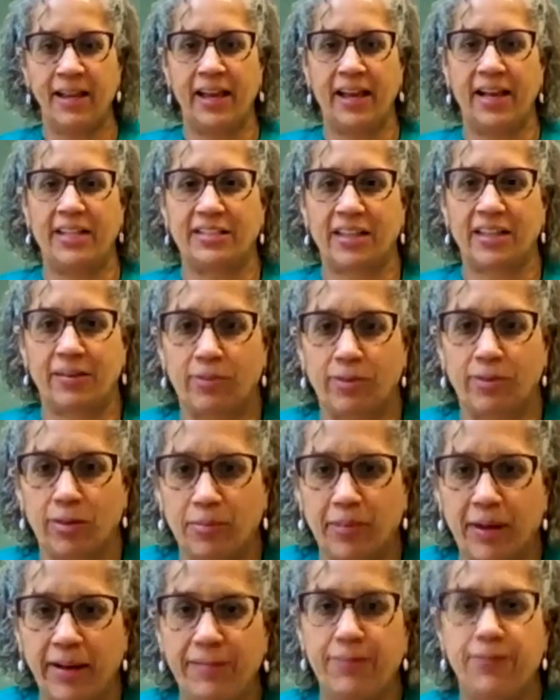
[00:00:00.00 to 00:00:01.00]
As I roll
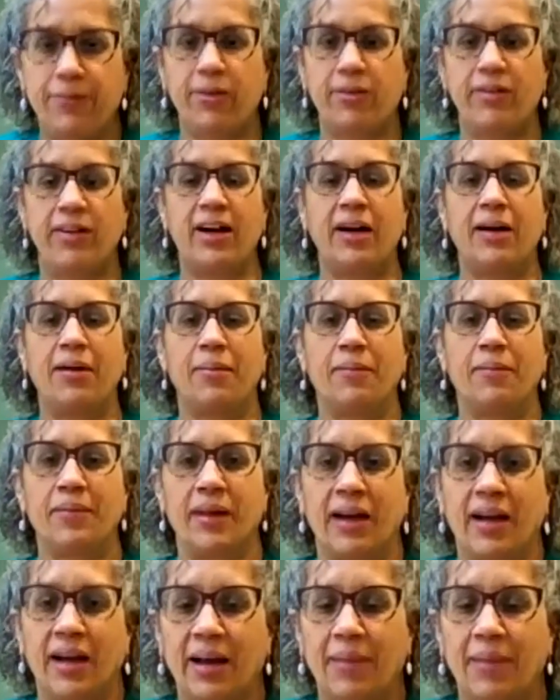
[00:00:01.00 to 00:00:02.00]
my
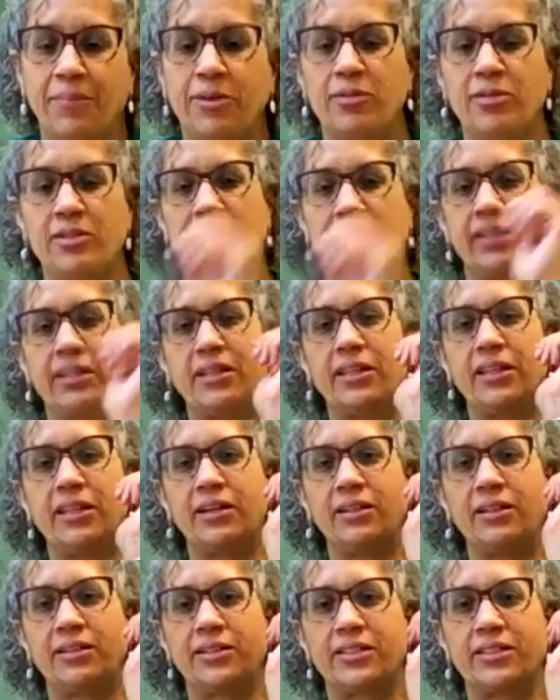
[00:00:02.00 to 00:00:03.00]
forearm, I'm using the
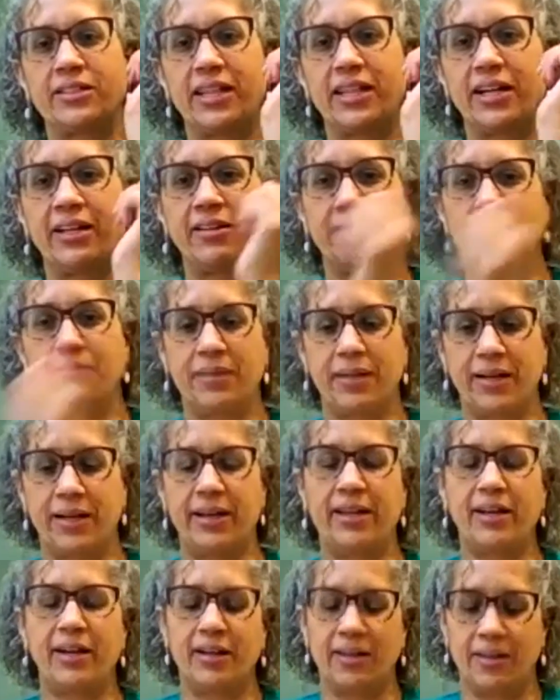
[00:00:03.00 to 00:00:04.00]
ulnar side of
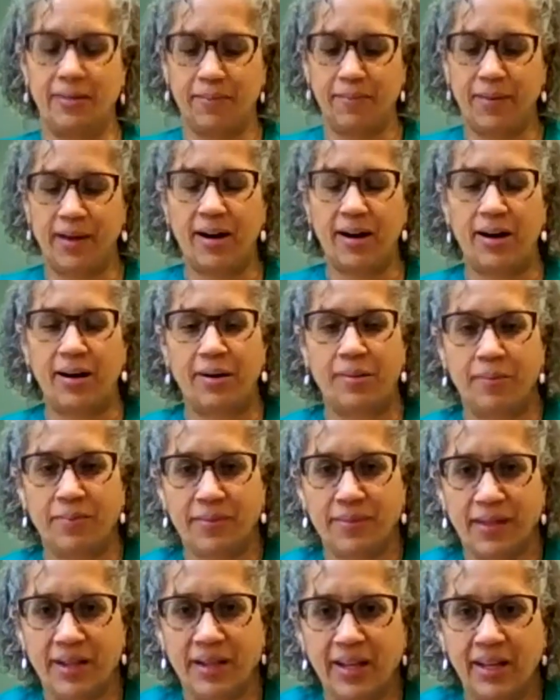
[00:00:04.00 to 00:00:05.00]
my
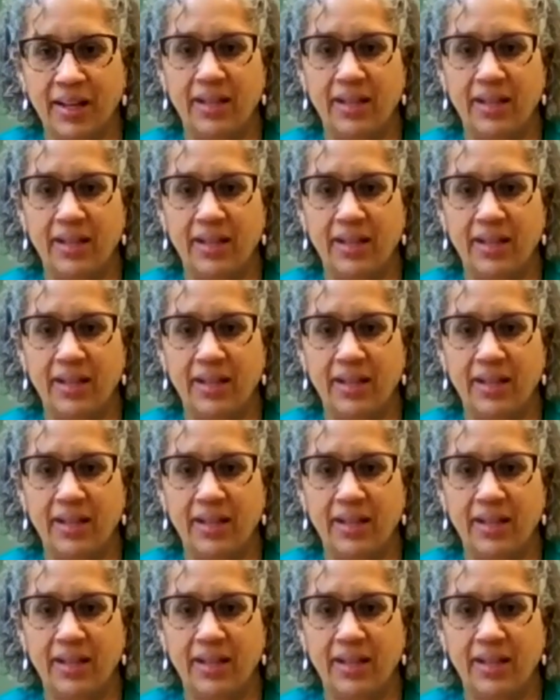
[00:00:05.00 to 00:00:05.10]
arm